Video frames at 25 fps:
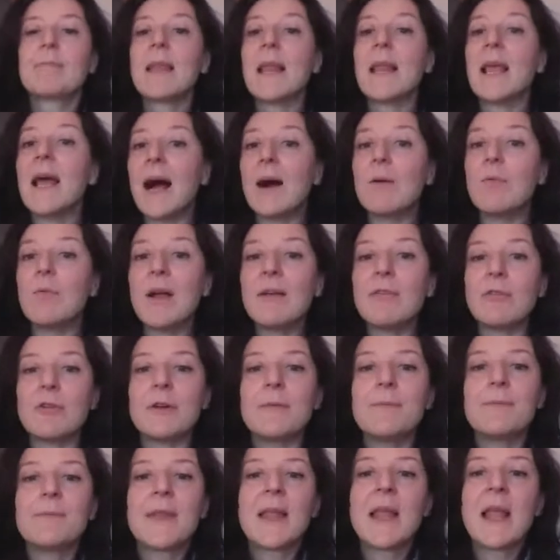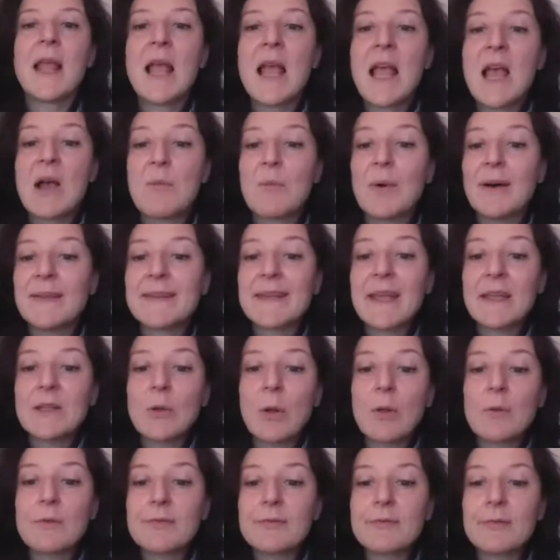However, one can
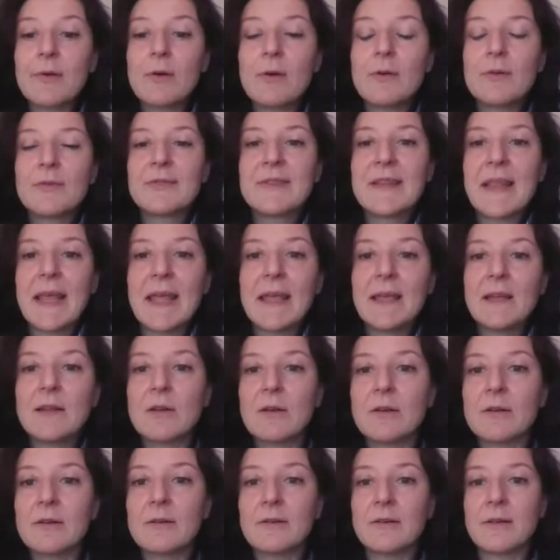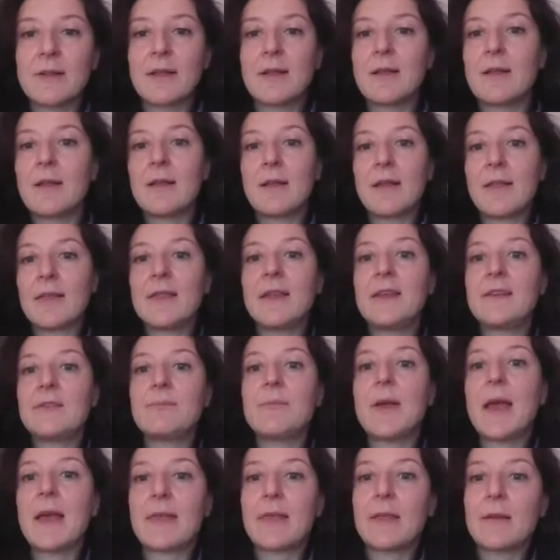also tailor these
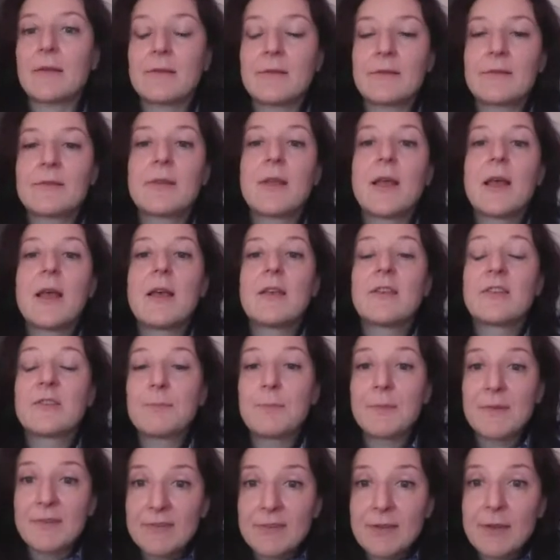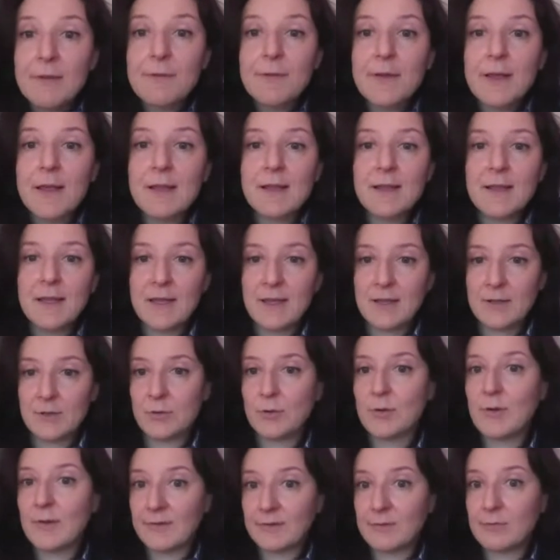methods specifically to
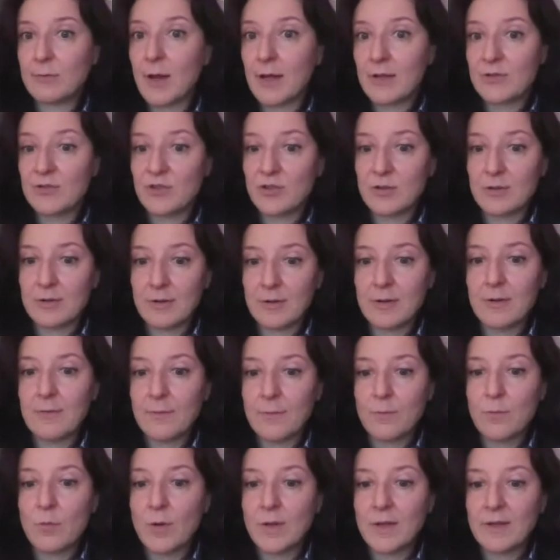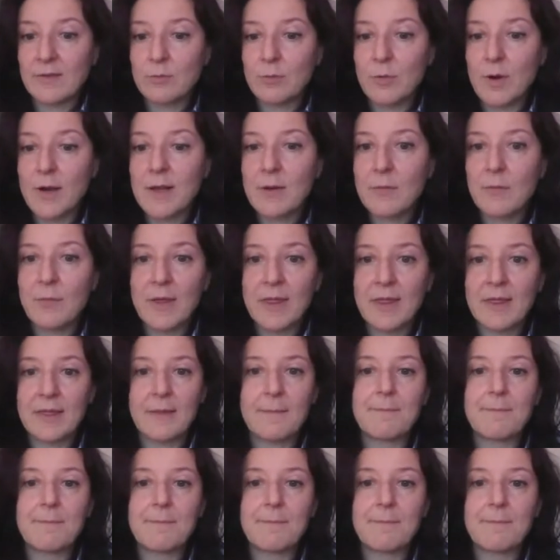the structure one is working with.